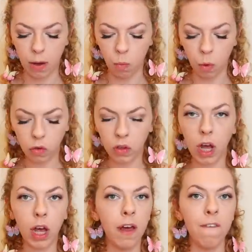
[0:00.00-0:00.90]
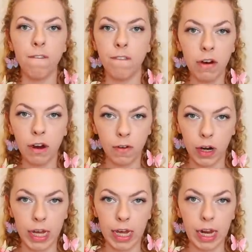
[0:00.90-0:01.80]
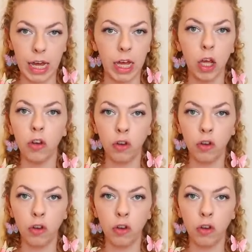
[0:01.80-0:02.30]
Water, very, very healing.